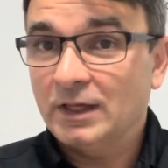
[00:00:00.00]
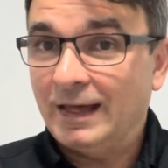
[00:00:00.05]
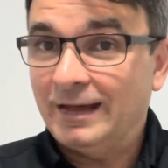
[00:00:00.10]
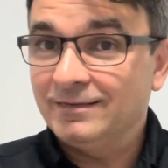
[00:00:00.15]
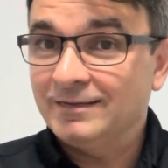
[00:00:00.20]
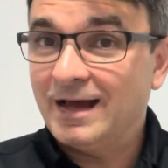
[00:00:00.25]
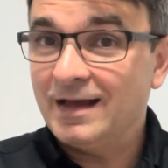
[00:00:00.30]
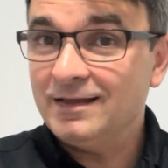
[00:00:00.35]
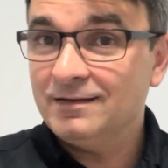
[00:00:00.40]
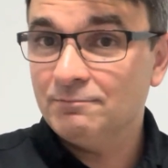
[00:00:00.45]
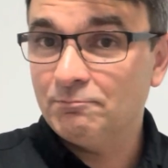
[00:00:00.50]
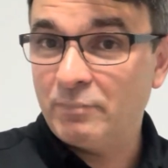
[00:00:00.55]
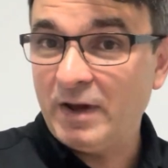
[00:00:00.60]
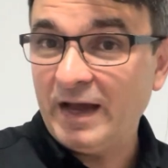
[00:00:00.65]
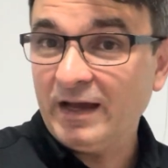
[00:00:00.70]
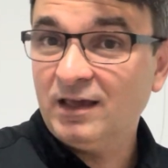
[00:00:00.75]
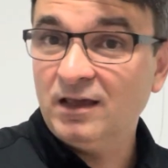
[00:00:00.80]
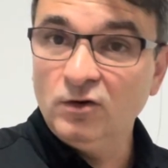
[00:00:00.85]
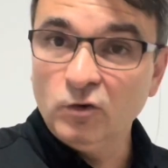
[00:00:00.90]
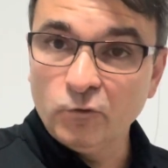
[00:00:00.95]
and that
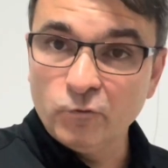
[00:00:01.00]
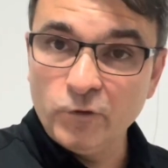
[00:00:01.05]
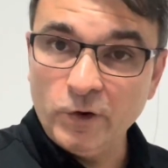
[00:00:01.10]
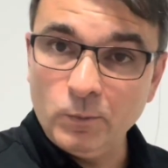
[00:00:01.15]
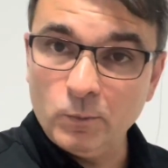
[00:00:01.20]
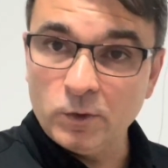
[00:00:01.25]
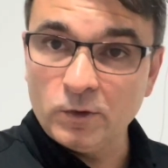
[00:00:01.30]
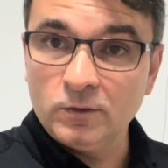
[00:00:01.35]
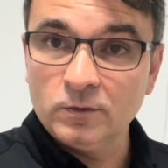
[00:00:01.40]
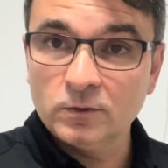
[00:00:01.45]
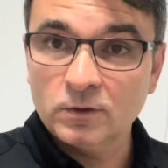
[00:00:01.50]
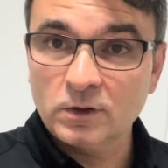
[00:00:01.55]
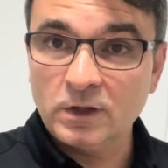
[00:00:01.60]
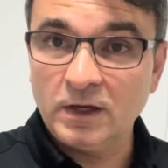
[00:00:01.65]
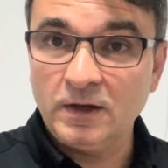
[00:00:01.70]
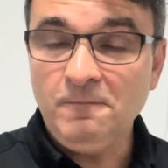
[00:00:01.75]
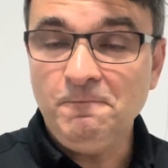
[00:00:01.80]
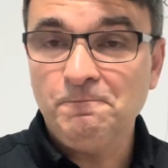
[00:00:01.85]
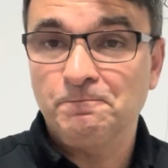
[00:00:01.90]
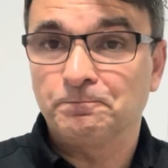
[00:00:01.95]
back in November,
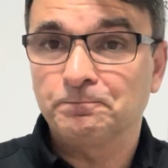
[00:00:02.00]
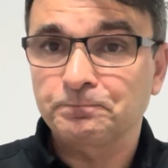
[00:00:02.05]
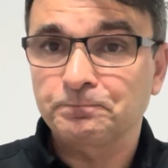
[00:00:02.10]
okay?